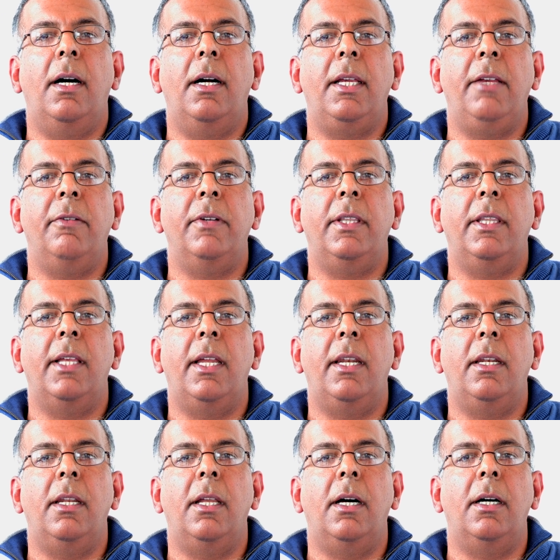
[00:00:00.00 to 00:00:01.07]
even
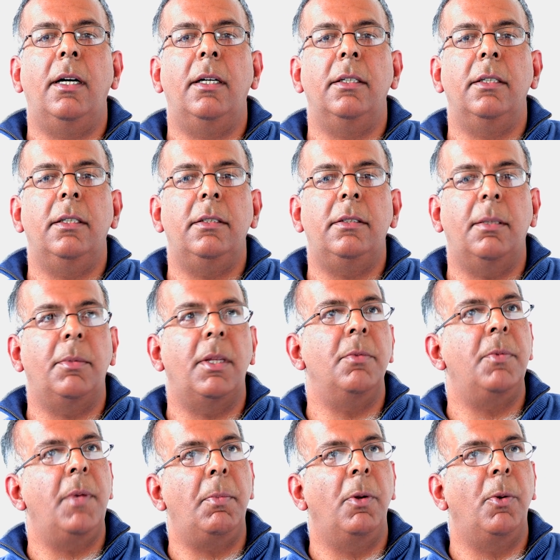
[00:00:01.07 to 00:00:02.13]
than sometimes
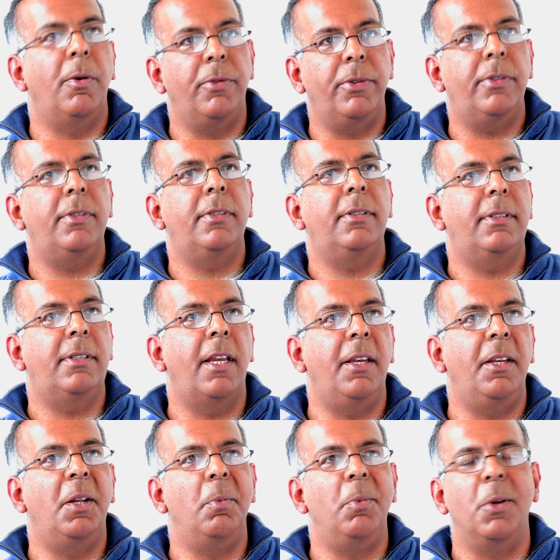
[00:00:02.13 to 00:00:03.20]
people who have
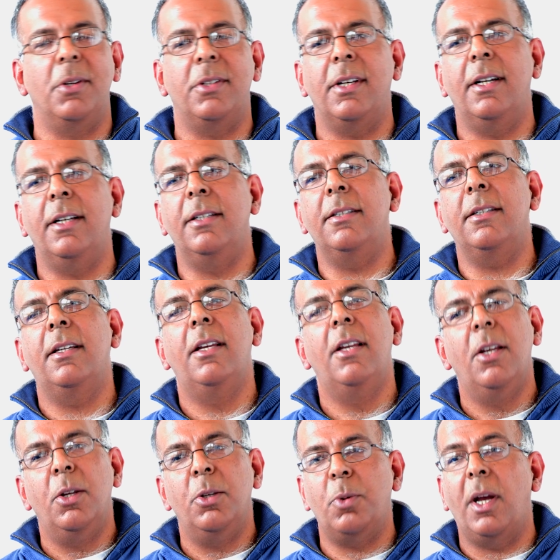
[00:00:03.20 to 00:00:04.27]
studied computer science.
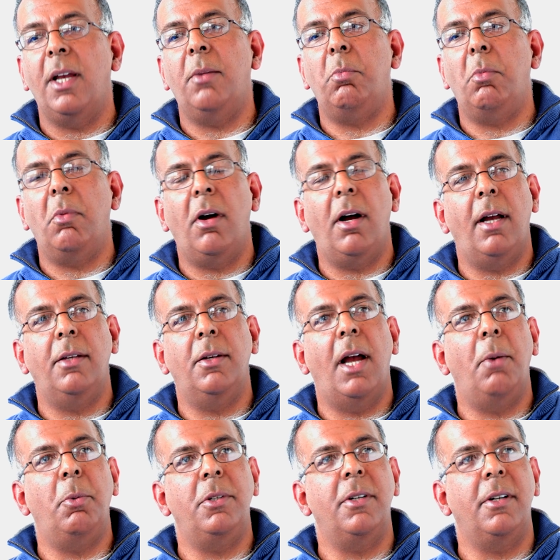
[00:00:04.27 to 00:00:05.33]
So I
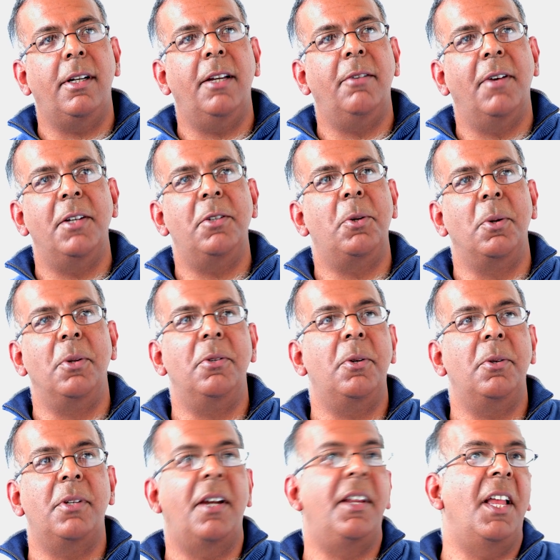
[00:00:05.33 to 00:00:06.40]
would certainly advise students to
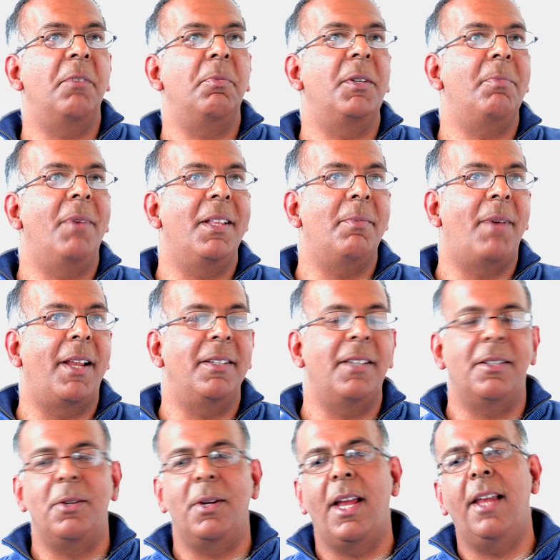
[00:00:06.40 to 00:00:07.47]
study as much mathematics
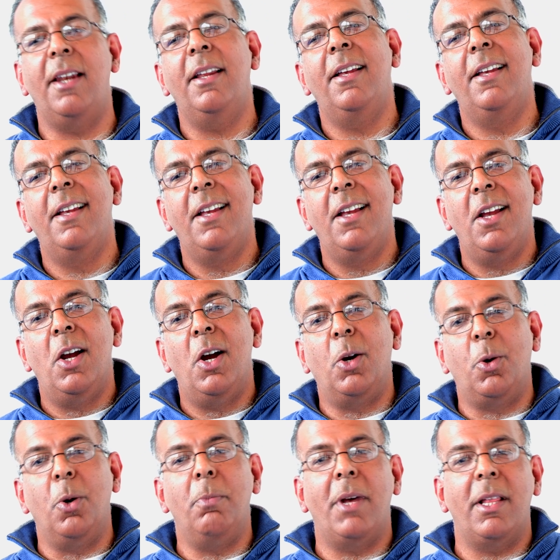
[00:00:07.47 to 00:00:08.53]
as you can. A
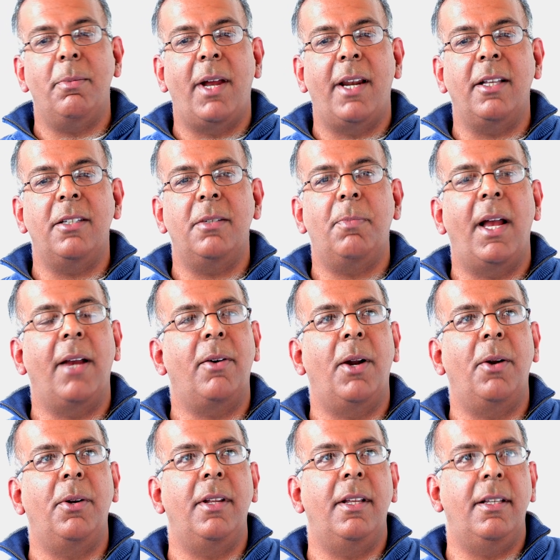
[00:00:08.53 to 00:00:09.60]
good mathematics
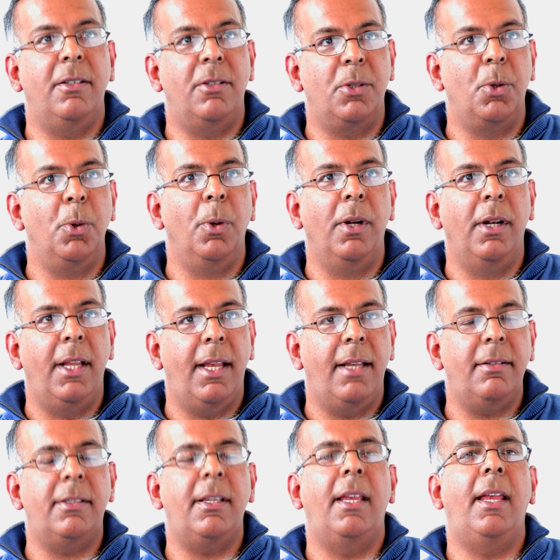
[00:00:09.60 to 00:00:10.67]
background in school,
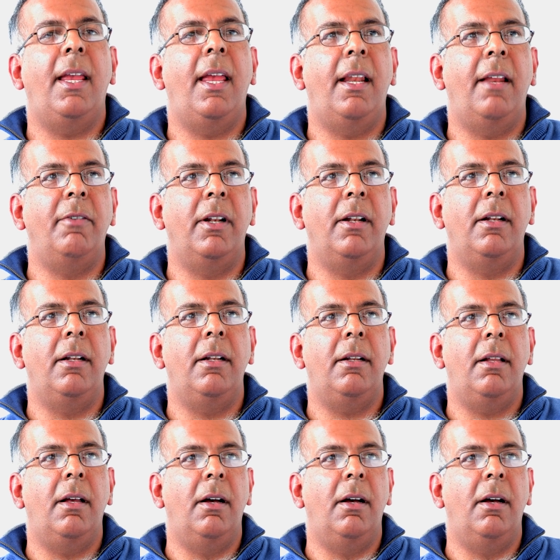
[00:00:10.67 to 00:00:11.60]
say A-level